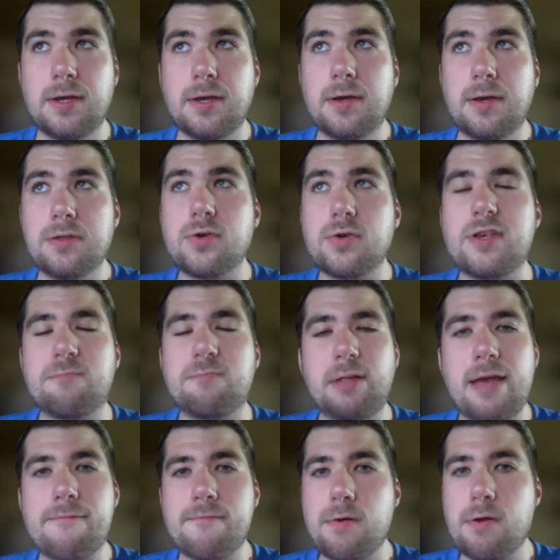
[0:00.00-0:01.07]
So he's
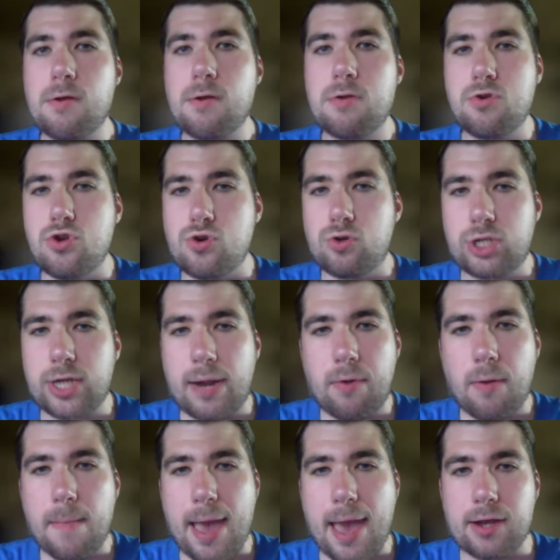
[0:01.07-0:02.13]
playing for a new
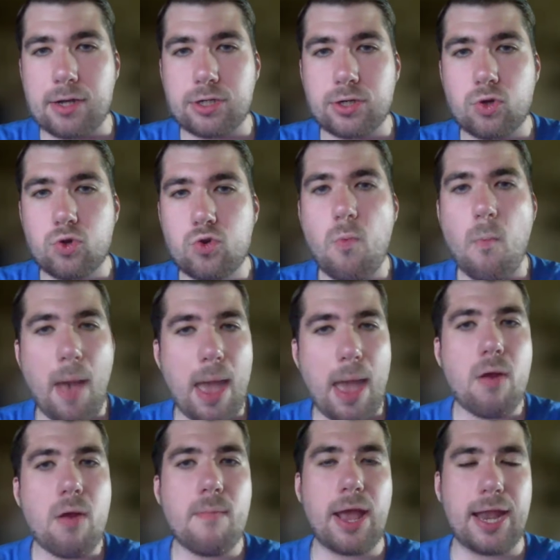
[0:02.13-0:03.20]
general manager who may
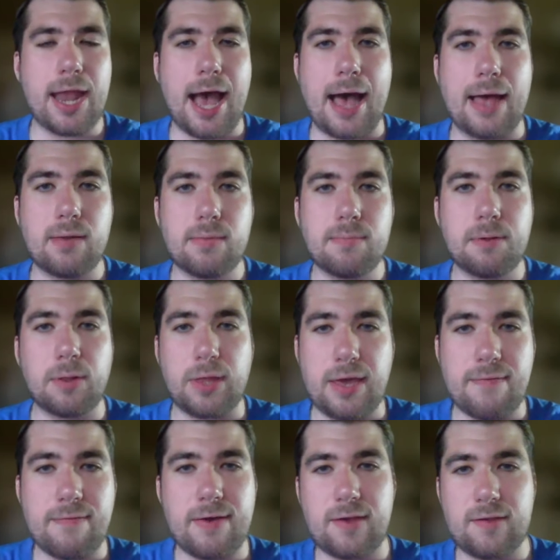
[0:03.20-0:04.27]
or may not
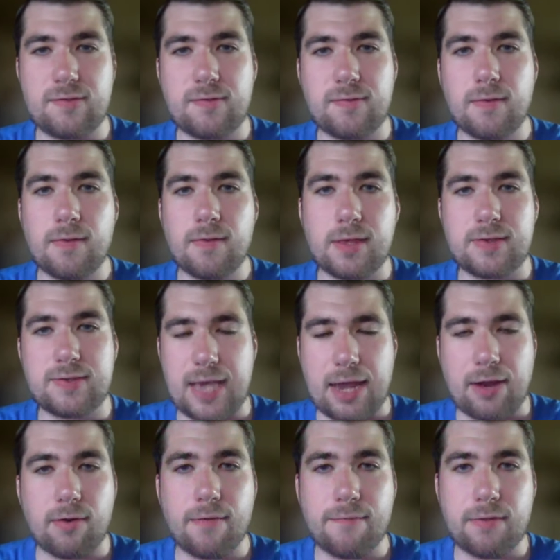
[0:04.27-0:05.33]
believe he's the
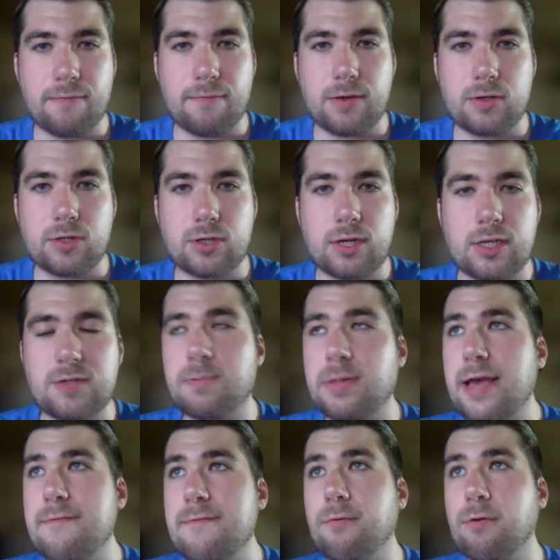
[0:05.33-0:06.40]
center of the future. He's
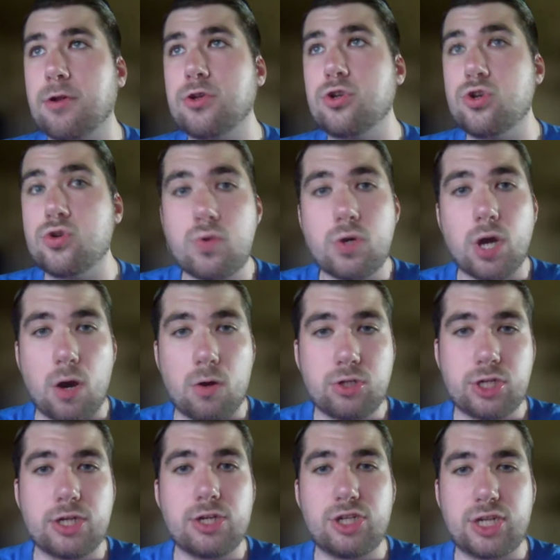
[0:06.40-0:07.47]
playing for a new
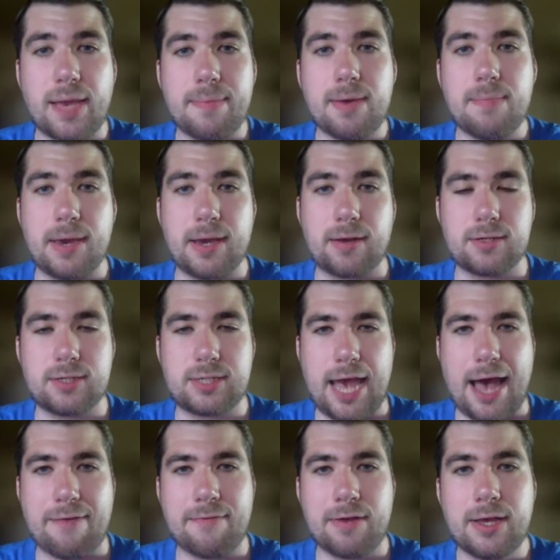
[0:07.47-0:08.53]
coach in J.B.
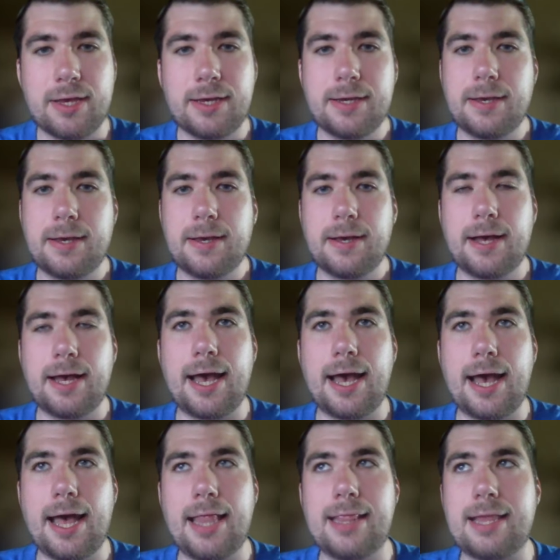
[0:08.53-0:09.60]
Bickerstaff.
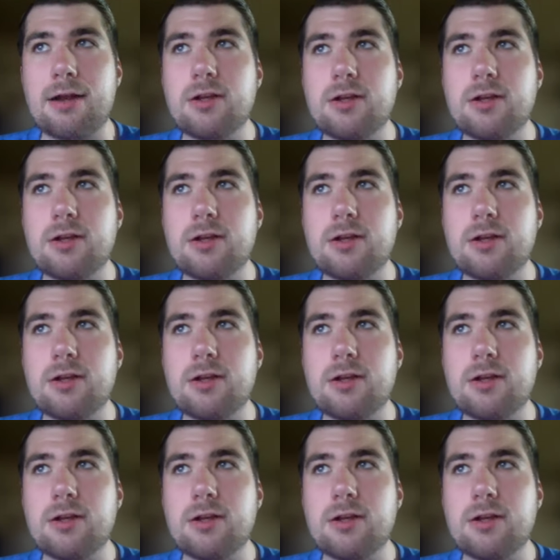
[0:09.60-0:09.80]
There's